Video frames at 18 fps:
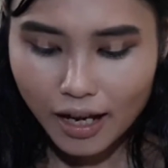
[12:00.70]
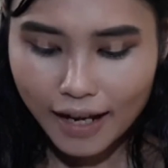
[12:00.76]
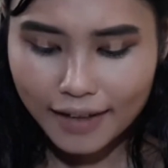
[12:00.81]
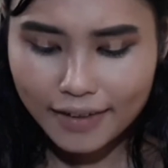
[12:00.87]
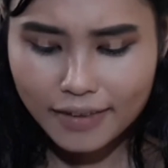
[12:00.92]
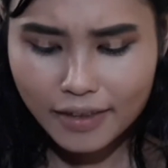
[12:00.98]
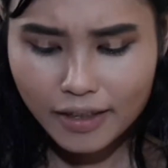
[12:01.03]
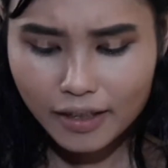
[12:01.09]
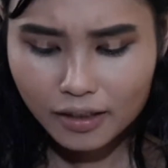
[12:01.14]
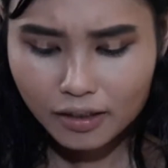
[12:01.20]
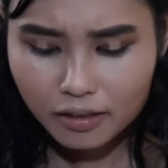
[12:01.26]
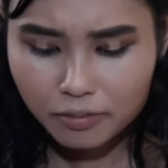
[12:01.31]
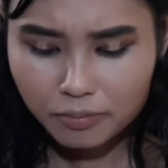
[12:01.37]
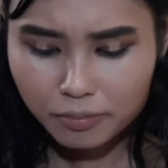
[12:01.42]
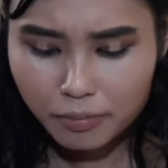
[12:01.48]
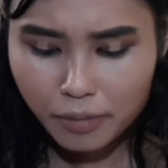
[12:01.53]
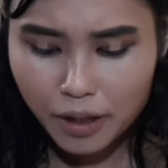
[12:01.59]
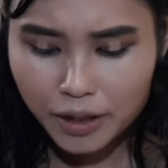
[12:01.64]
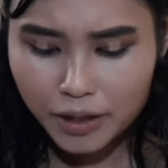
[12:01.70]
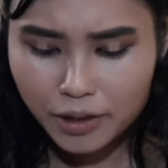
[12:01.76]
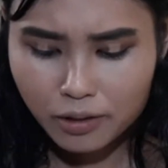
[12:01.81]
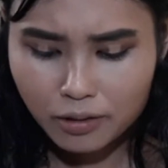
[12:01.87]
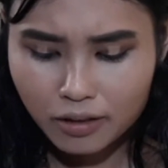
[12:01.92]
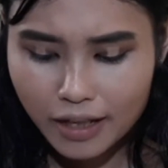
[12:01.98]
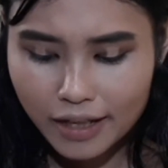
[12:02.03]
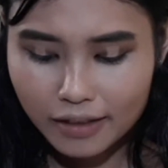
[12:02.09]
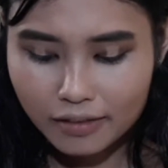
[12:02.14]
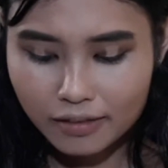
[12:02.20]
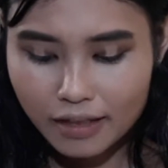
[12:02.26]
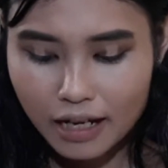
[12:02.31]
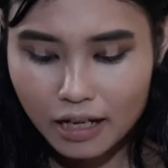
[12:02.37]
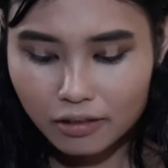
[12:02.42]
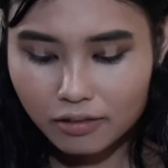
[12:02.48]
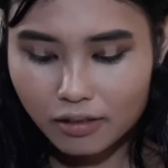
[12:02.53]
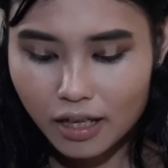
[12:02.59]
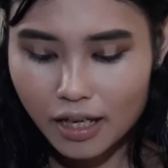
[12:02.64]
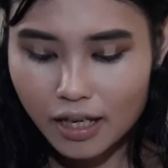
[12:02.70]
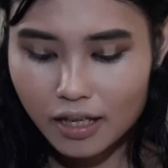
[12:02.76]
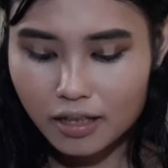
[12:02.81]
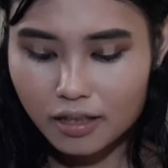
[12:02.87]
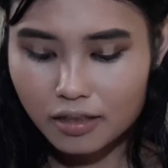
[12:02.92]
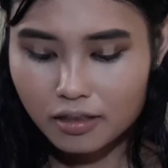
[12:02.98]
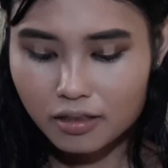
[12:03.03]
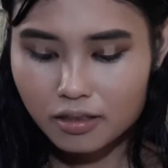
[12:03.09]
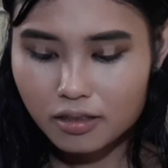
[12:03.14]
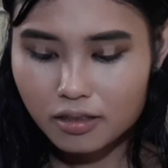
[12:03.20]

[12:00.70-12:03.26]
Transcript: I think Mario laid down a